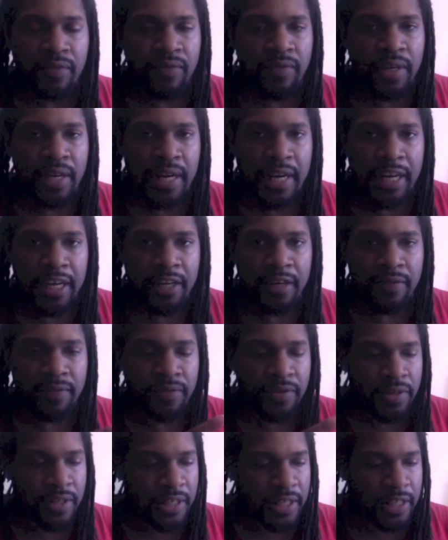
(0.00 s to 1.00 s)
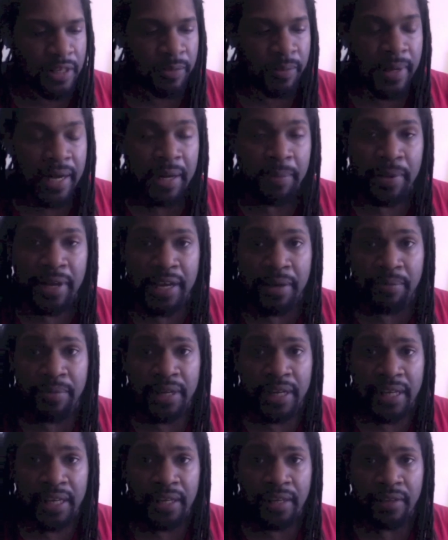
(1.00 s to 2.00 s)
for the i for the um, iPad
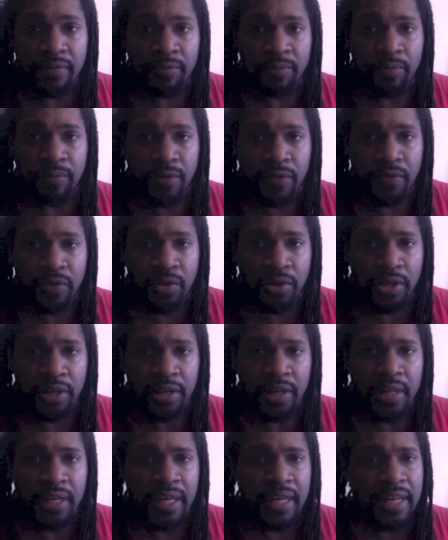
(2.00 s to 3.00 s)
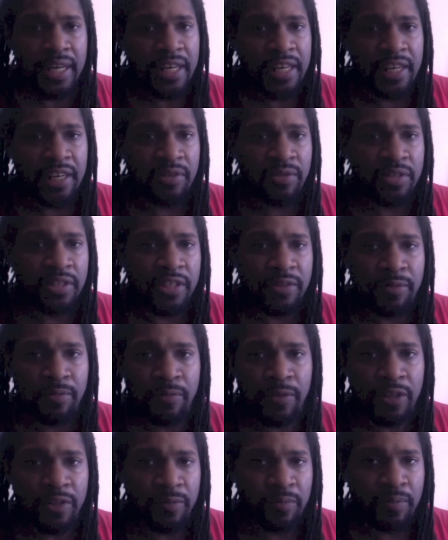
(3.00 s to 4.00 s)
Mini before, and it was
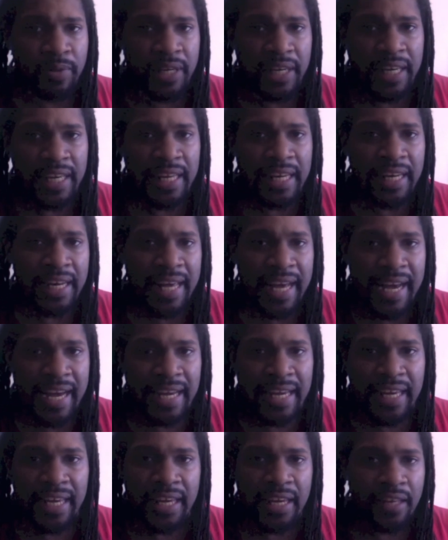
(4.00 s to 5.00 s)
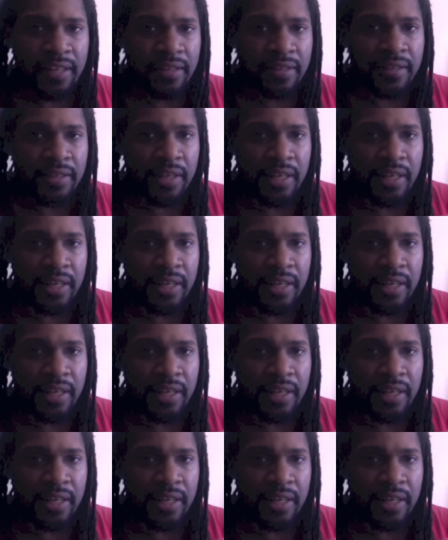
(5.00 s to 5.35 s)
buggy, laggy.